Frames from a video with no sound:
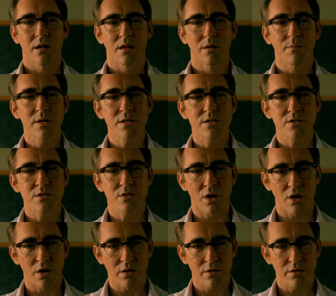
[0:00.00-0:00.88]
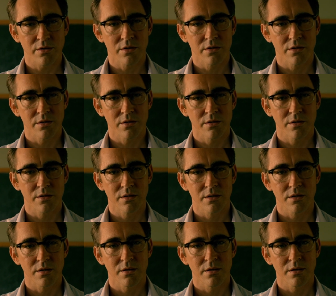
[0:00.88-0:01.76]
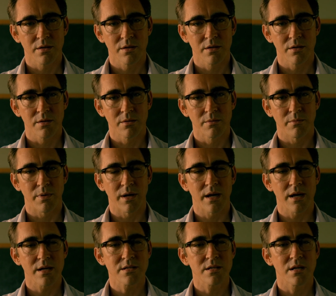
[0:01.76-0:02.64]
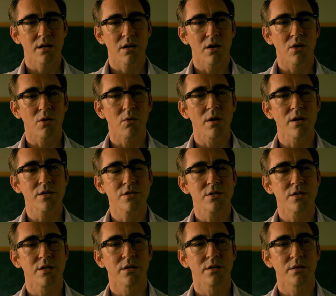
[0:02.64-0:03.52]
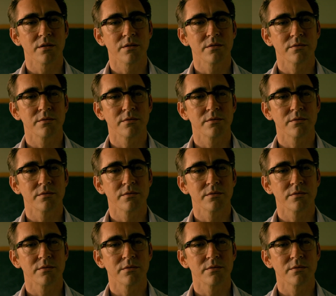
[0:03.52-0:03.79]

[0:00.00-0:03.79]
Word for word: Let me start by asking a question.